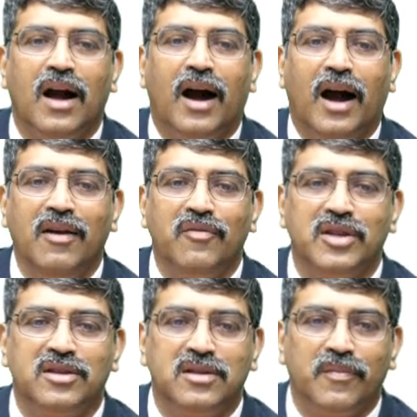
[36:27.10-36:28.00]
And
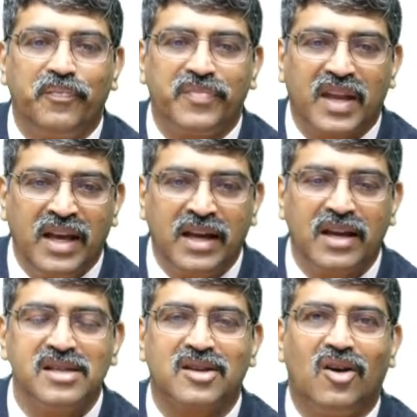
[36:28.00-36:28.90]
with
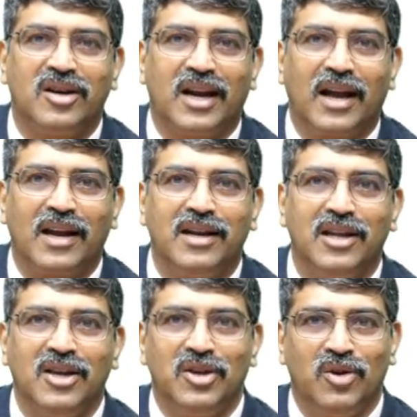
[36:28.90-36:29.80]
increased
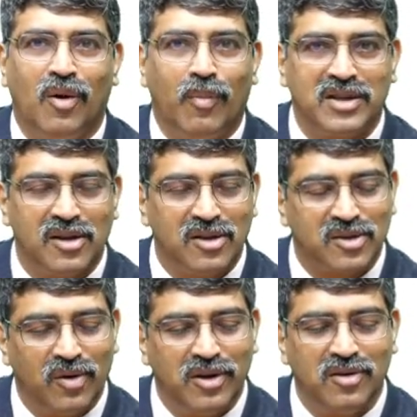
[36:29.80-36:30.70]
contractility, your muscle is
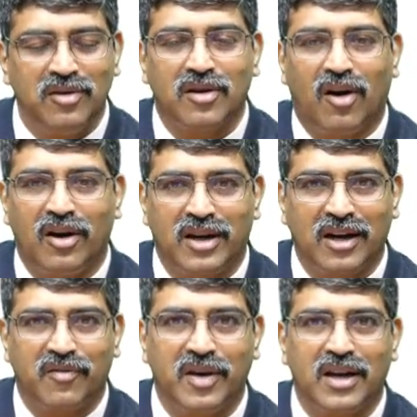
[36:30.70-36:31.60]
going to
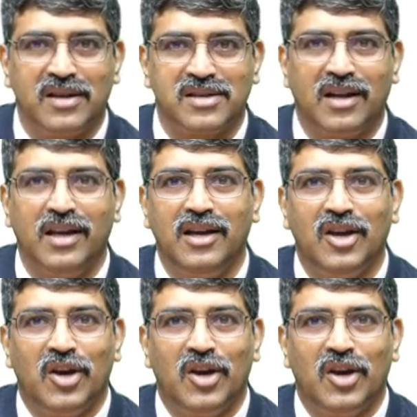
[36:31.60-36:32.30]
contract vigorously,